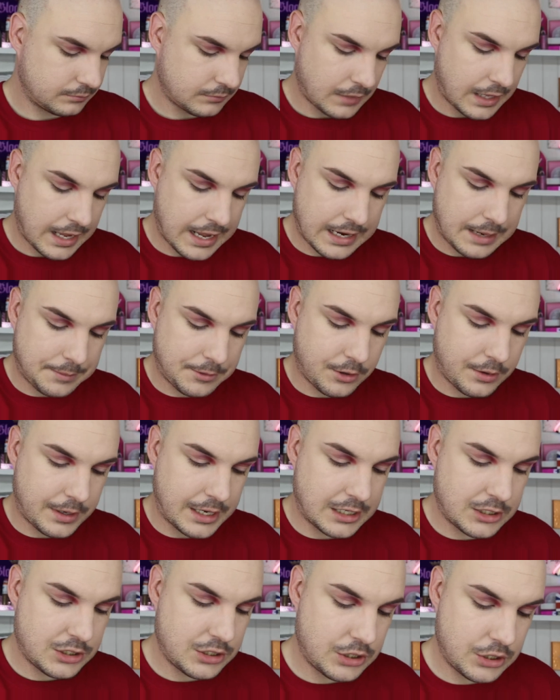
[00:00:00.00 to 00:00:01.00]
And I'm
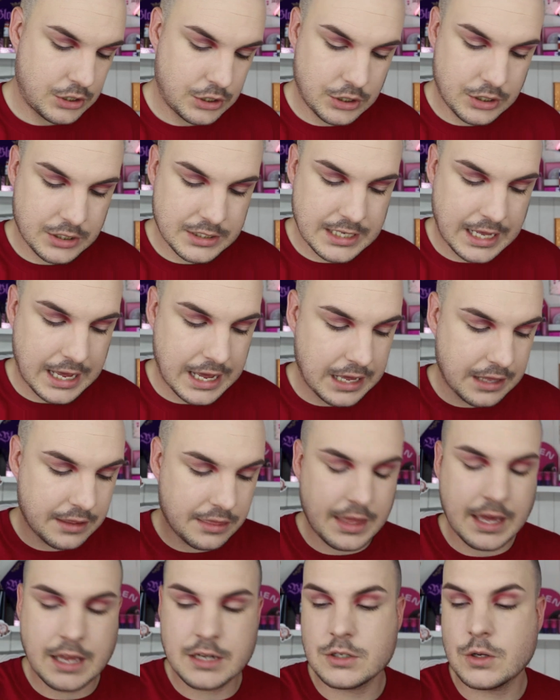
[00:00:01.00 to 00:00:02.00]
going to take
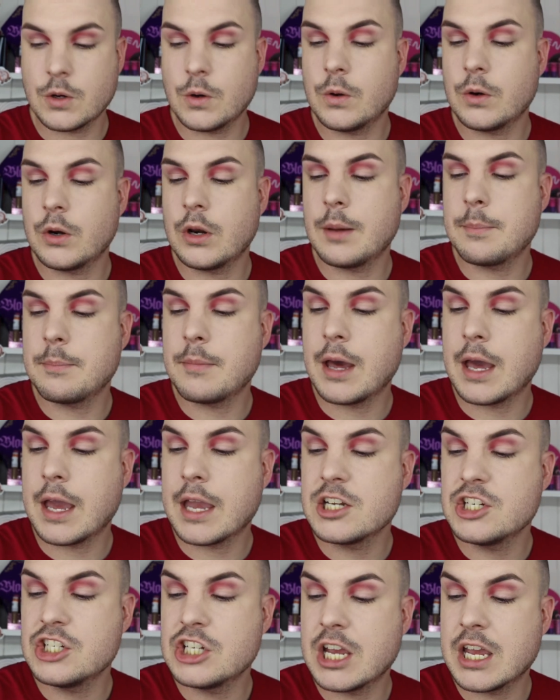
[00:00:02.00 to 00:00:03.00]
that on
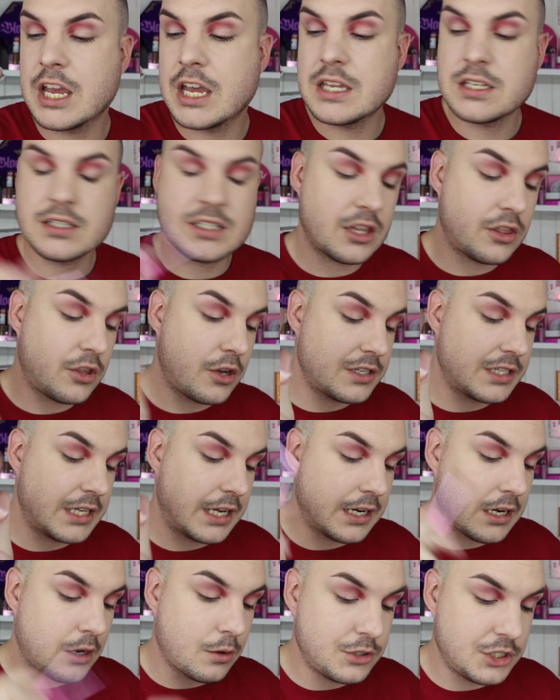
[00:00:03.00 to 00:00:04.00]
my
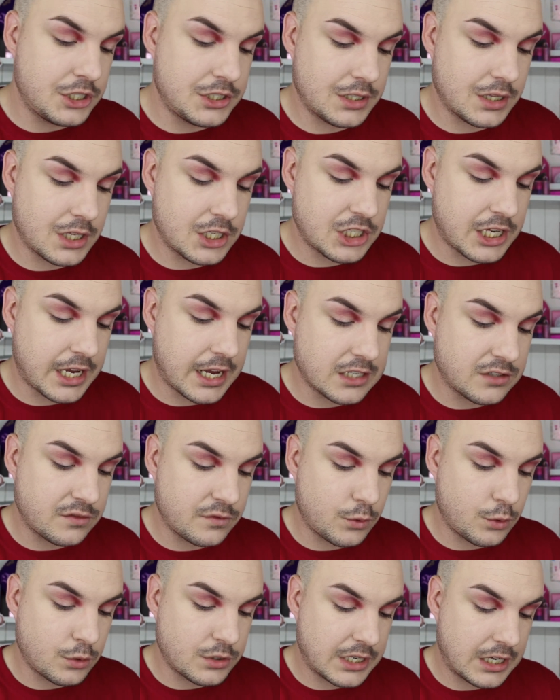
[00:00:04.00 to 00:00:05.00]
JS13. I was using the
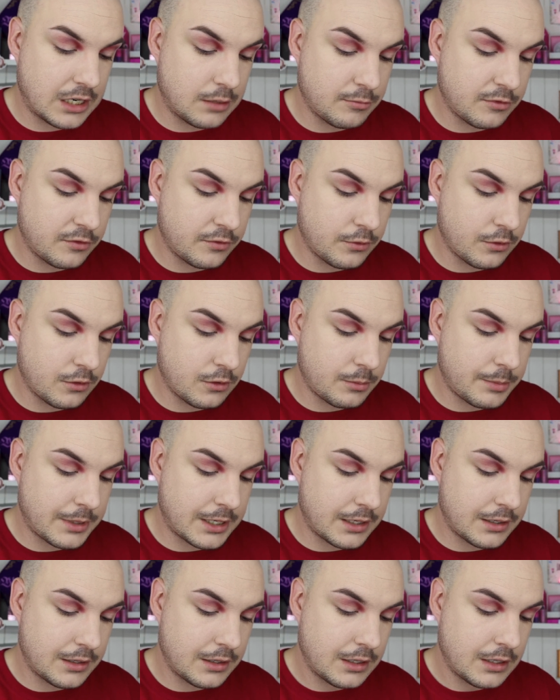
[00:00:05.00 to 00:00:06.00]
JS14 before,
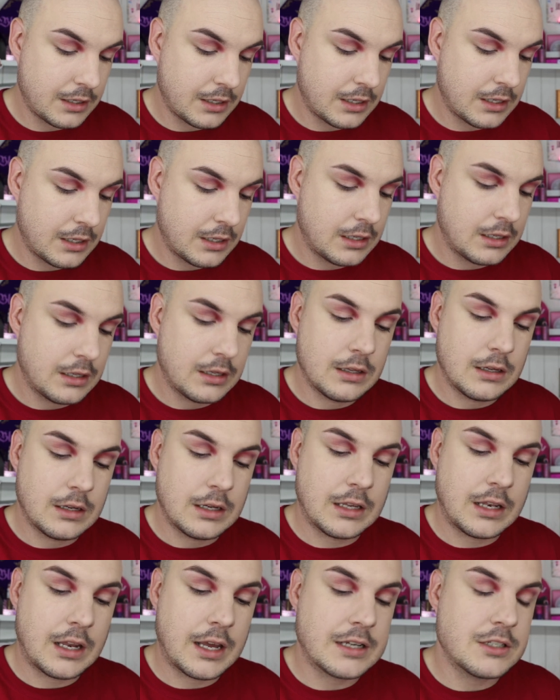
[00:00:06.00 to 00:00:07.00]
but
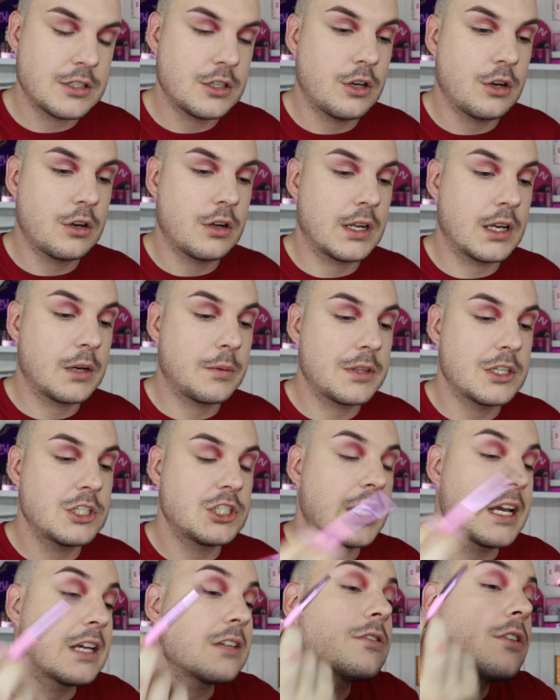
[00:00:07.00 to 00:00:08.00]
I like to go in with the
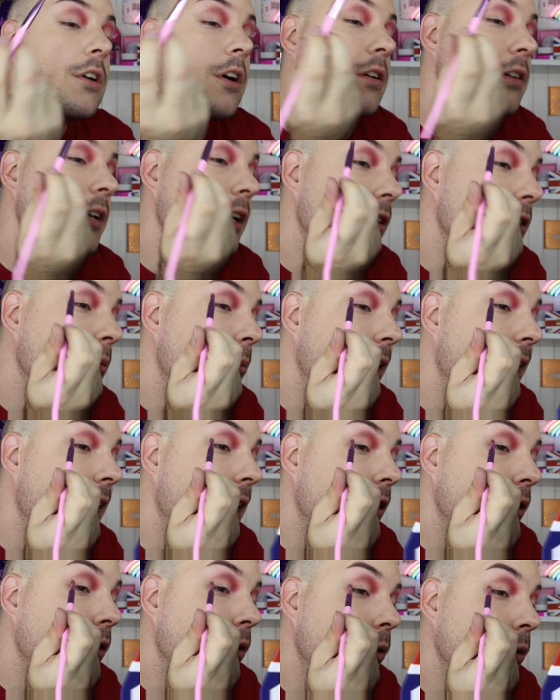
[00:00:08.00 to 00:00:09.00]
JS13 on my
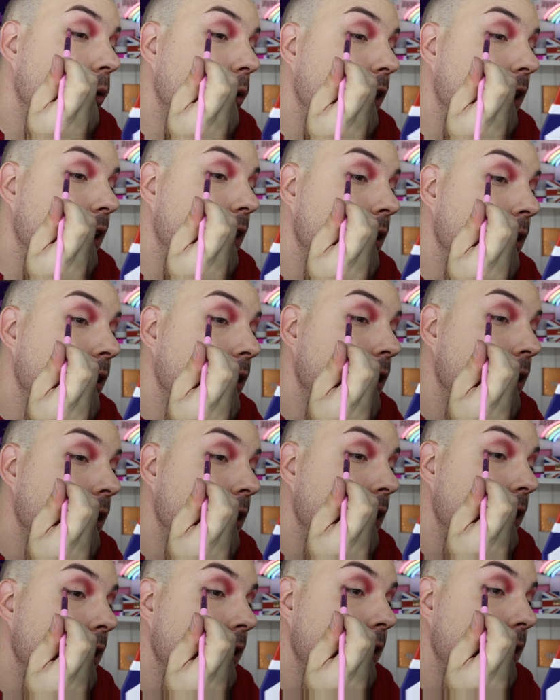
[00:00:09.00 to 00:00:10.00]
outer corner.
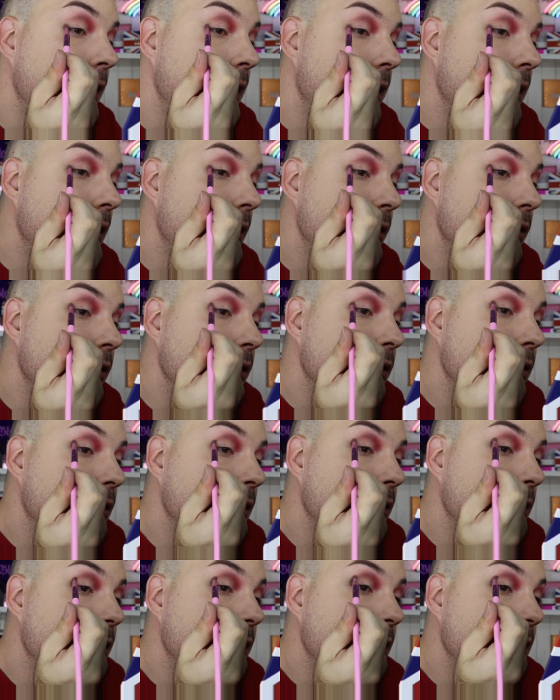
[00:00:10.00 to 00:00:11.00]
And I'm just
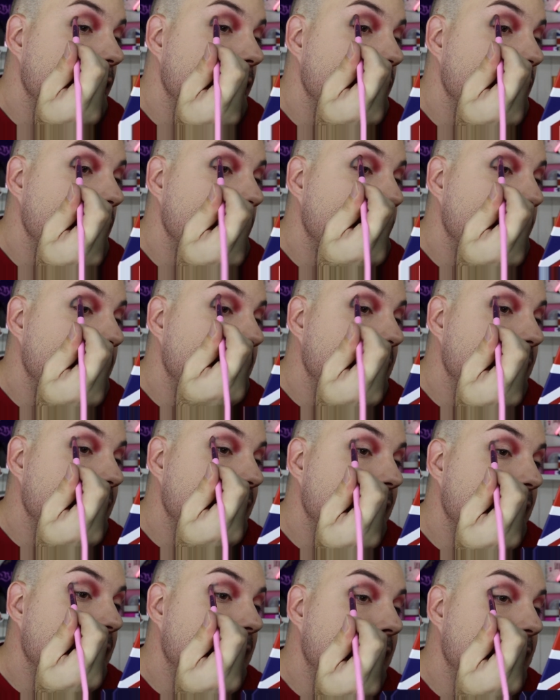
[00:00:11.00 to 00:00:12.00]
going to pack
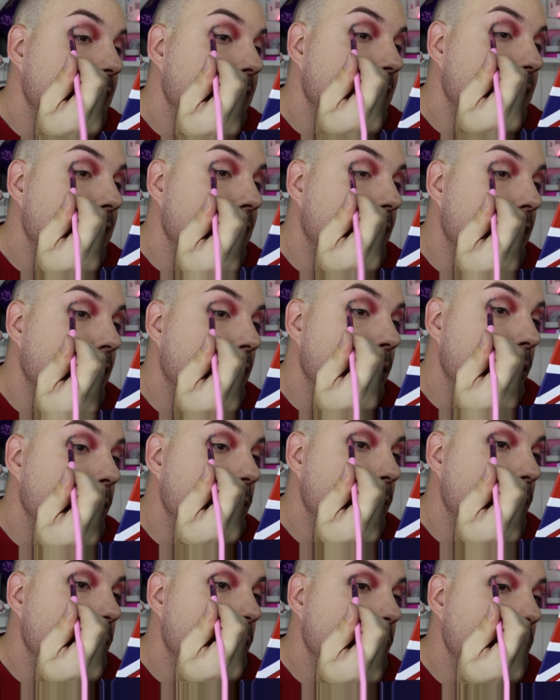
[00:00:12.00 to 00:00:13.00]
that here.
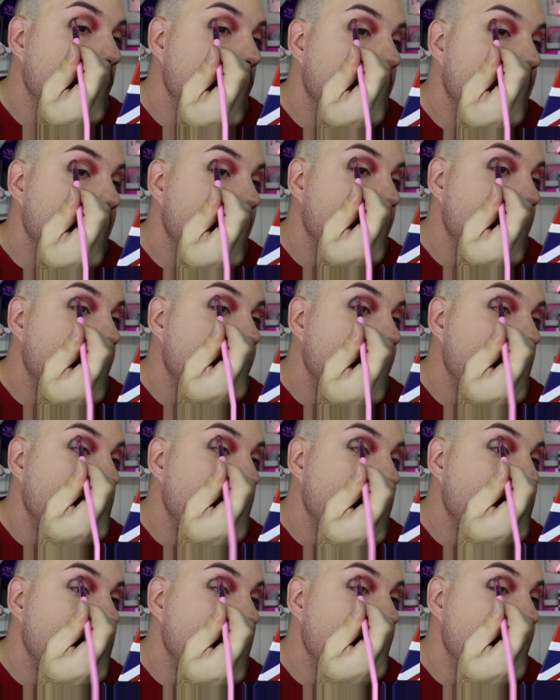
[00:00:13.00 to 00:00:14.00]
Oh my god, that's
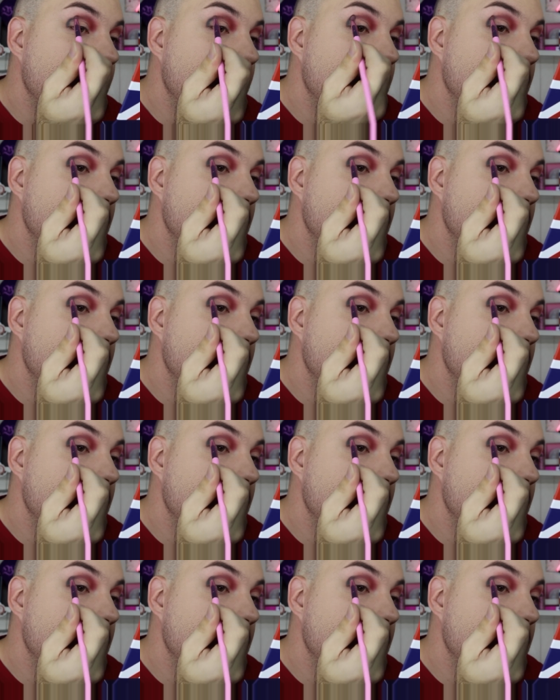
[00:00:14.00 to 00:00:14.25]
pigmented.